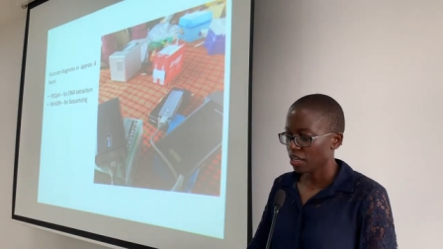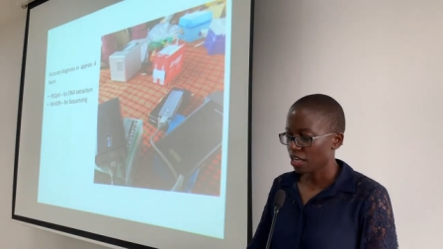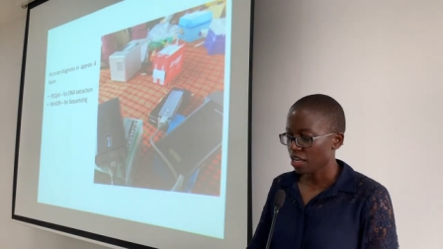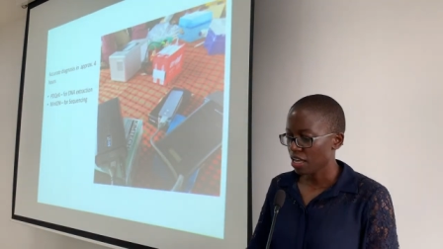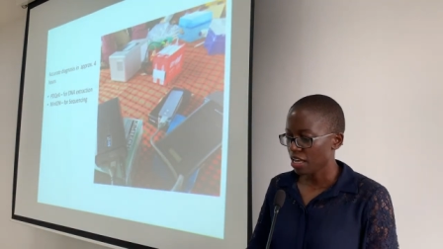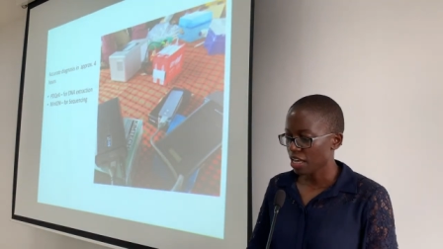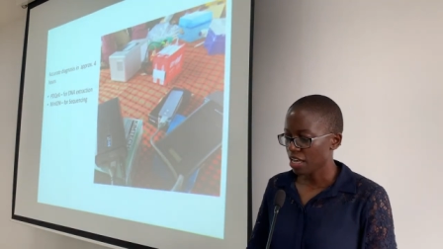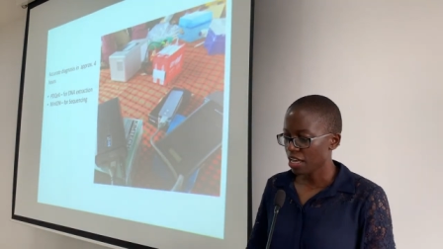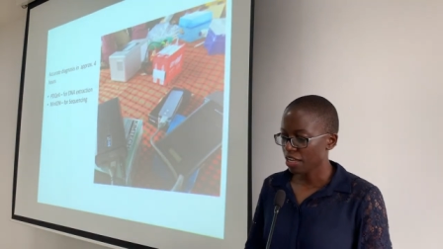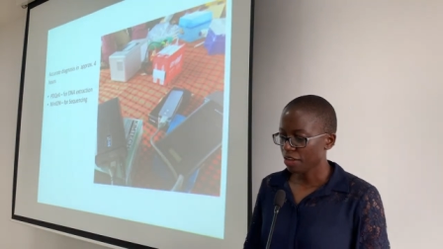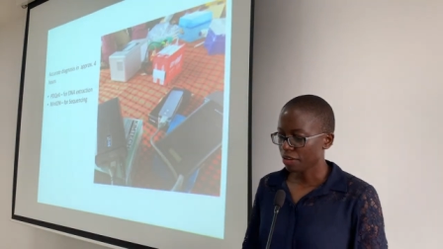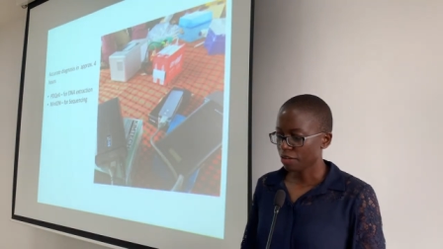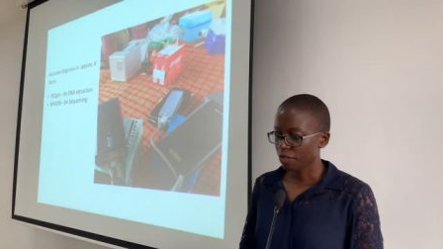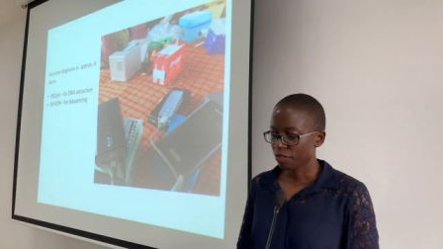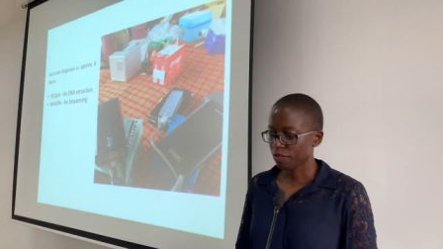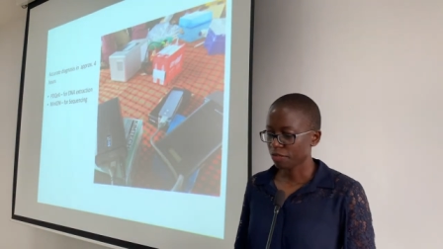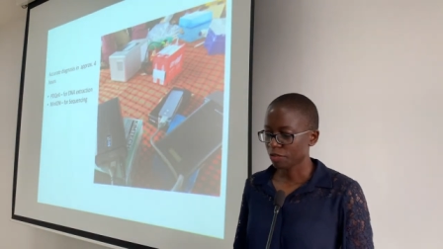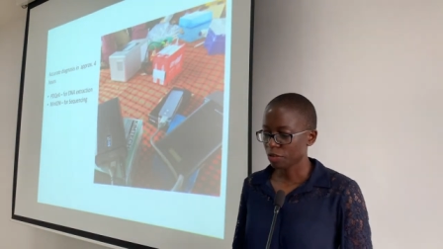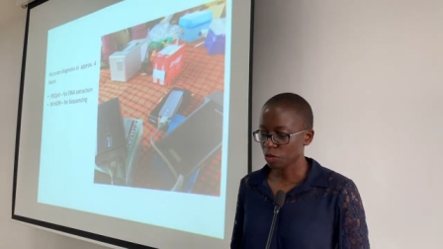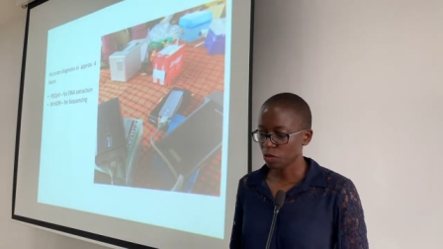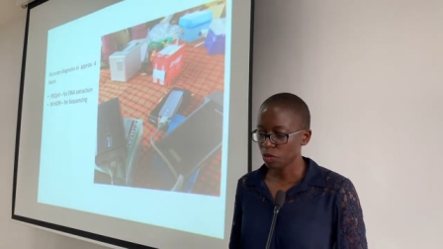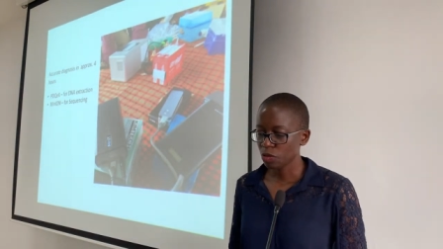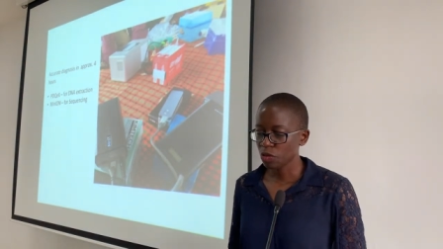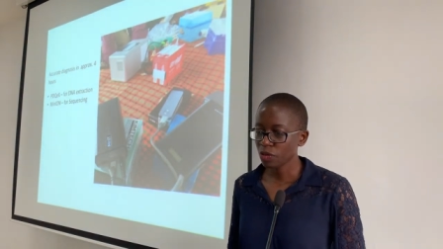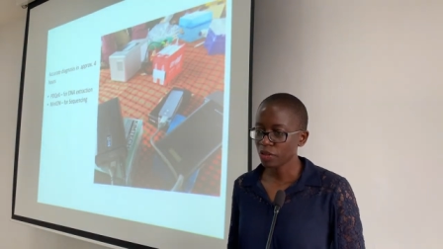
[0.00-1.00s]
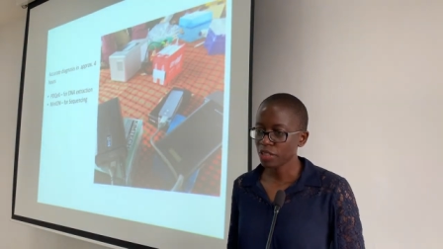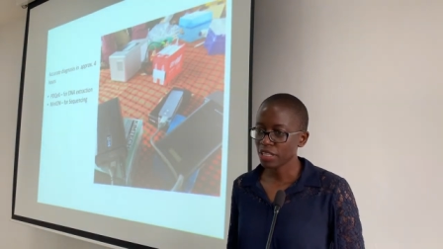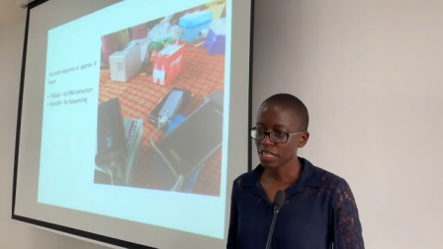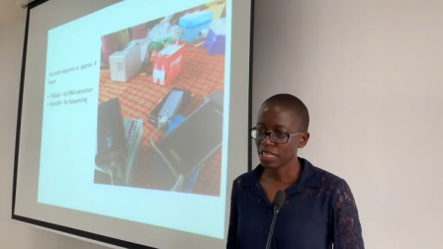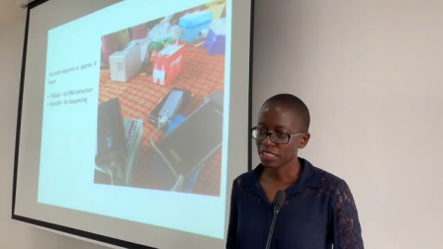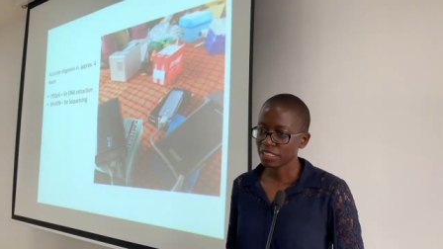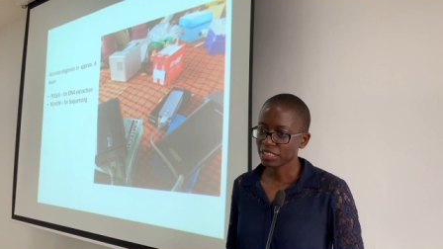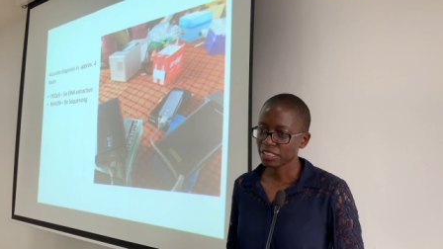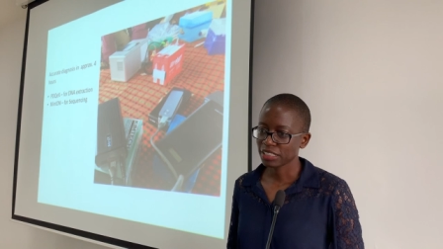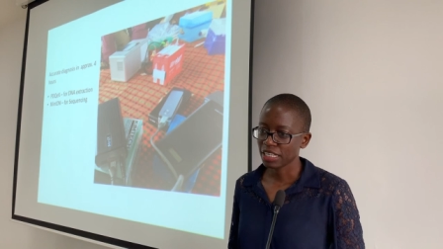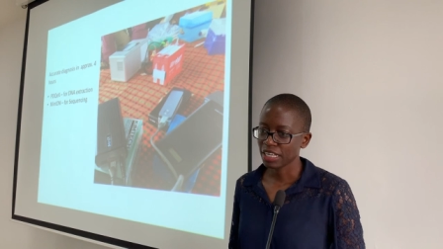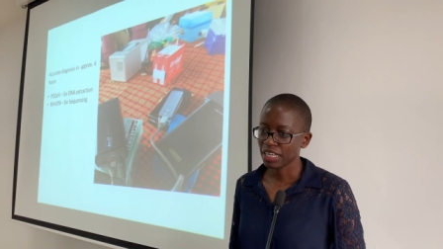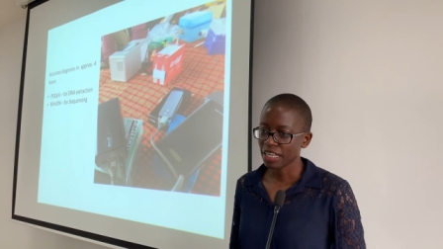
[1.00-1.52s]
Uh, to do
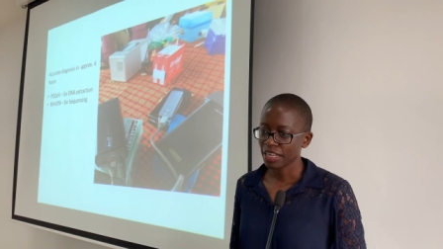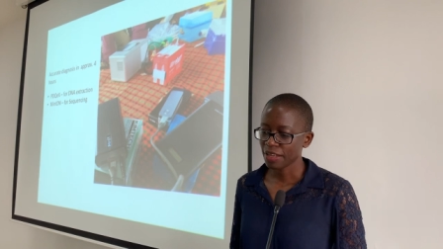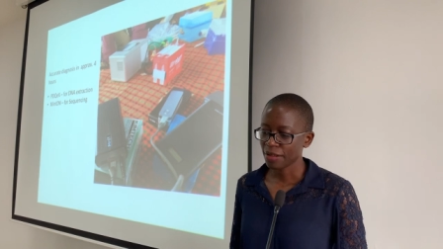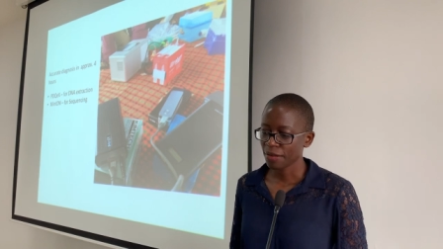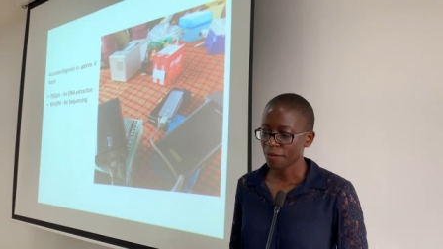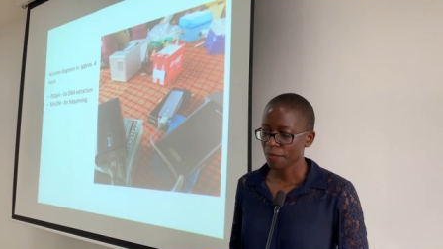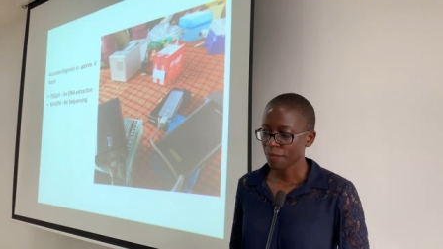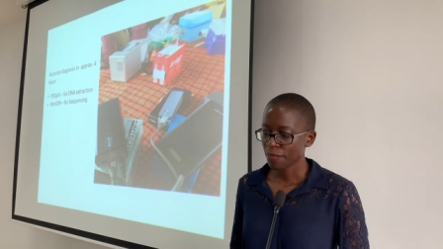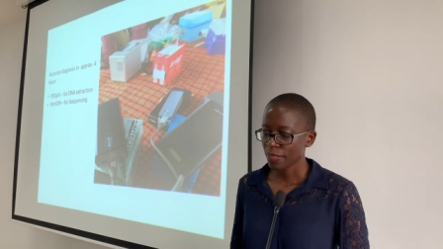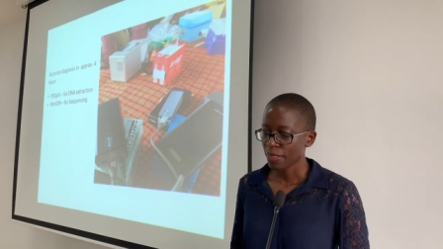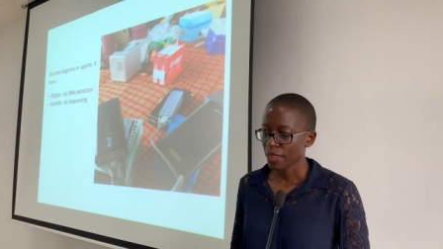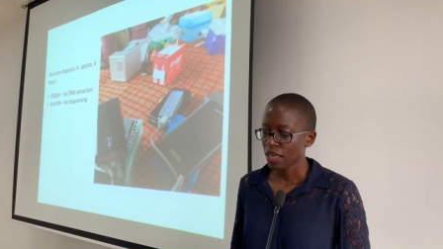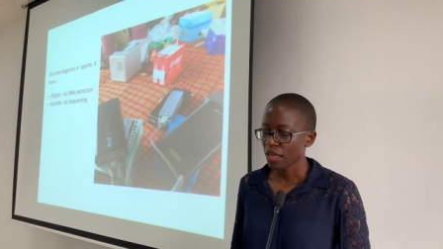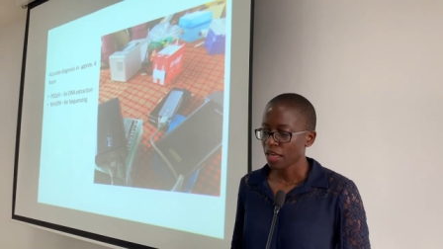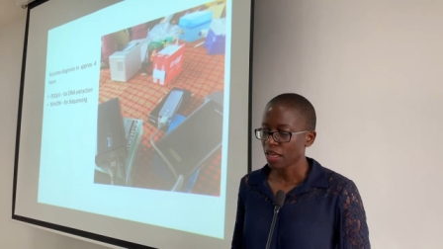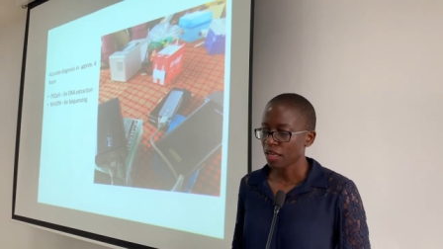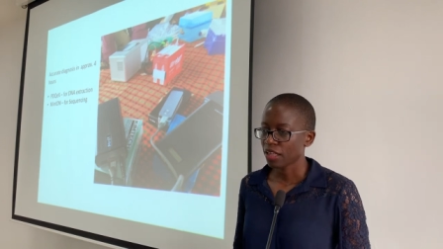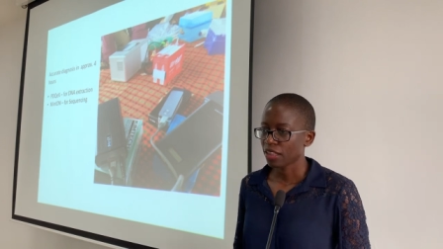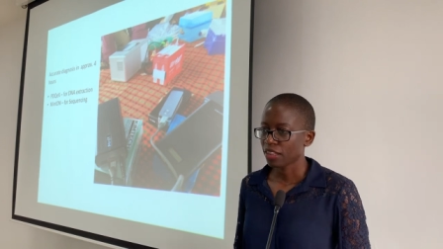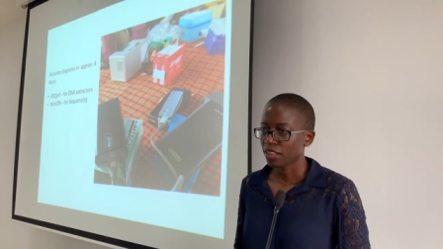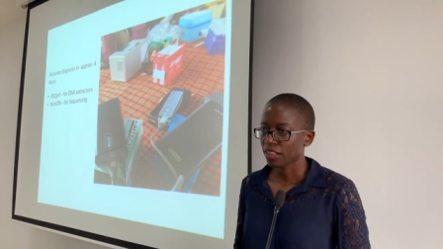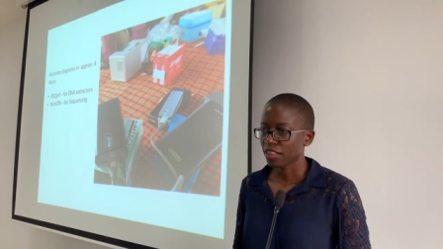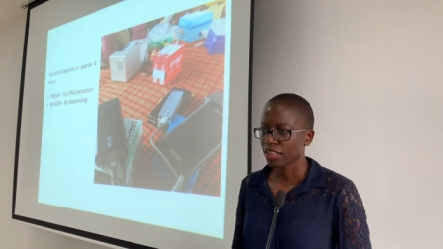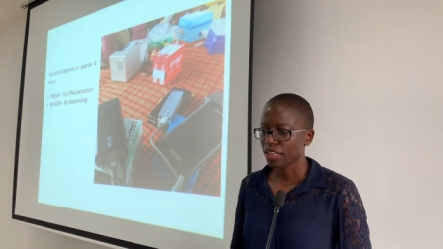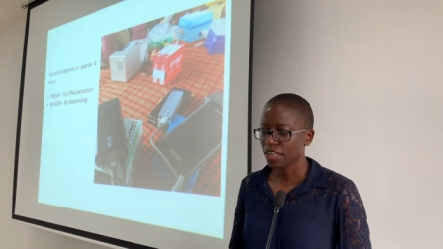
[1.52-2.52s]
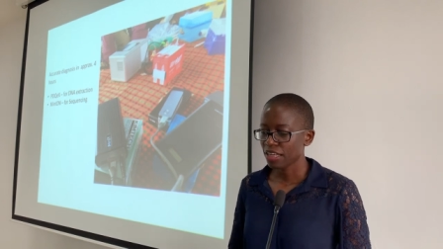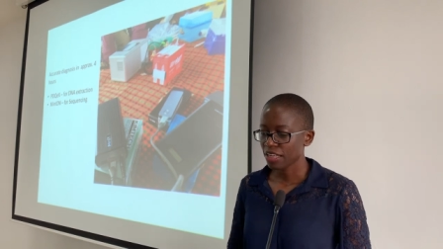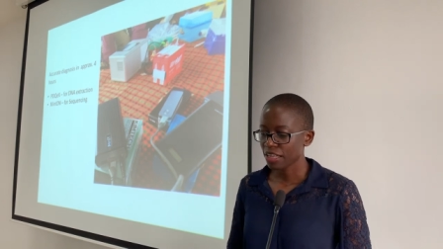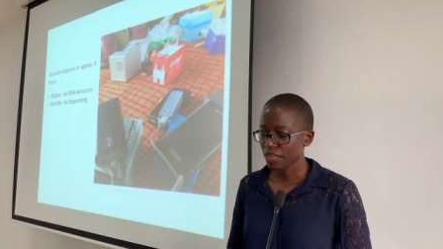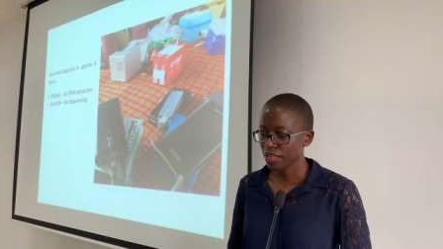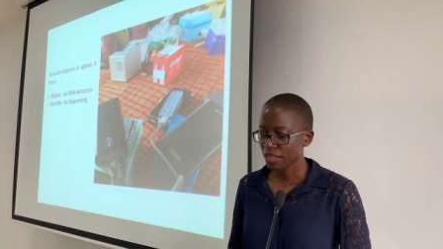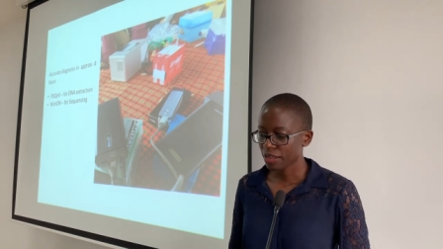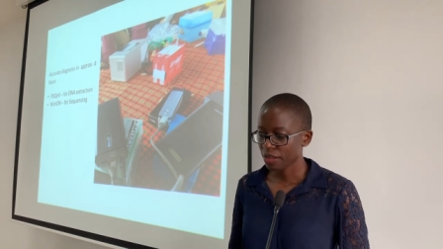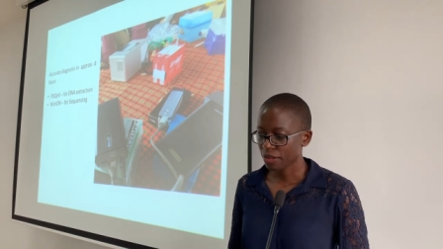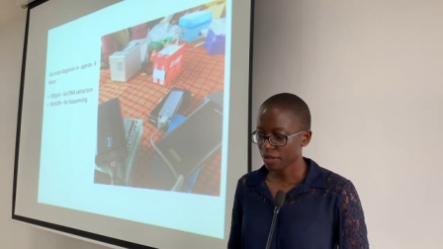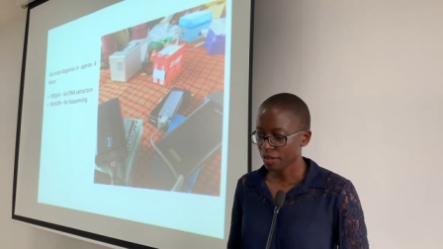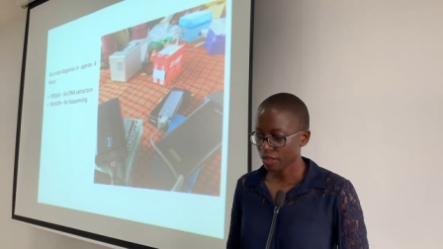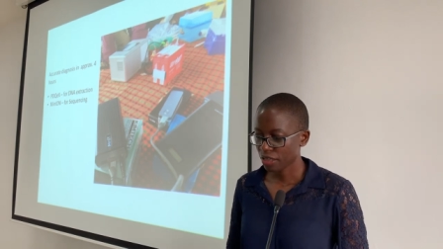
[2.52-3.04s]
this, uh,
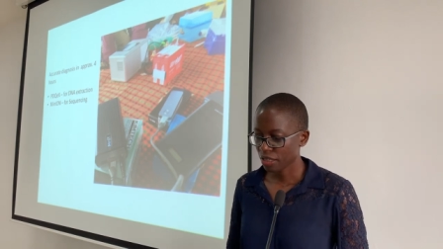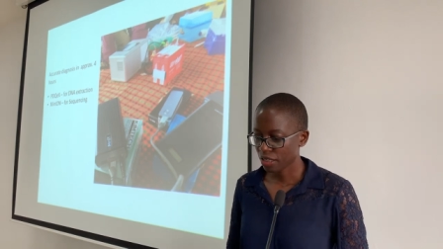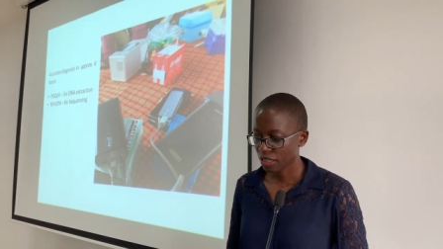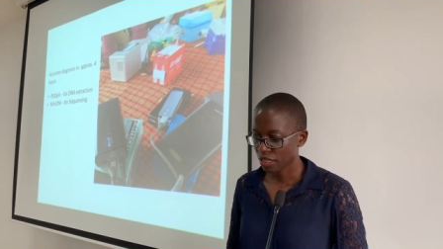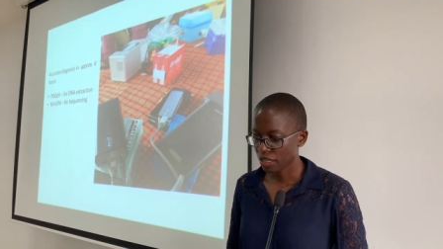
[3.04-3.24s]
the